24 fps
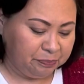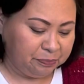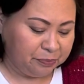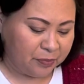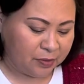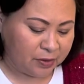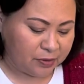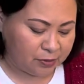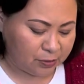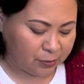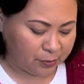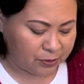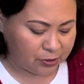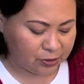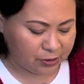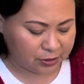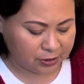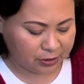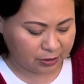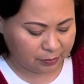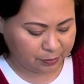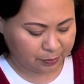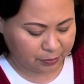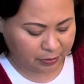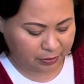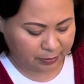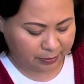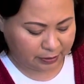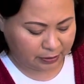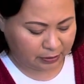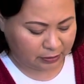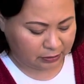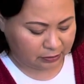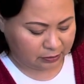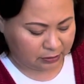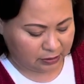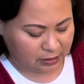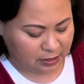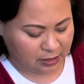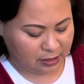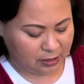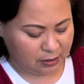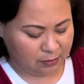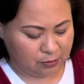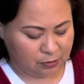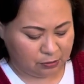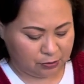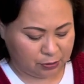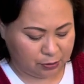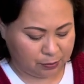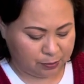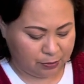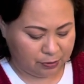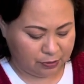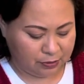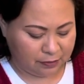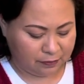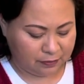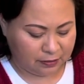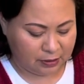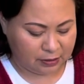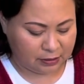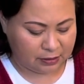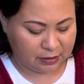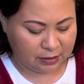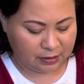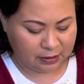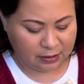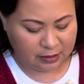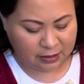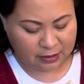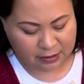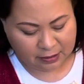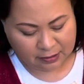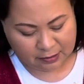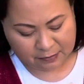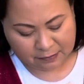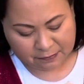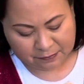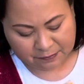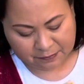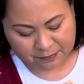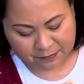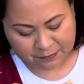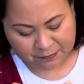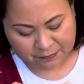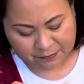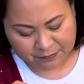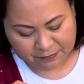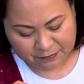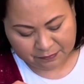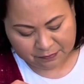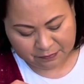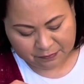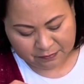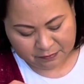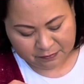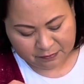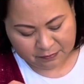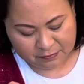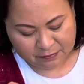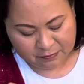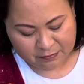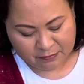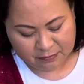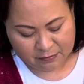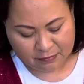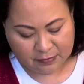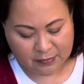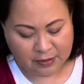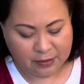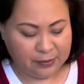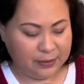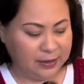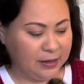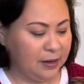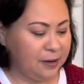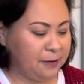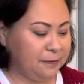So we're just going to put about a tablespoon of this in here. There we go.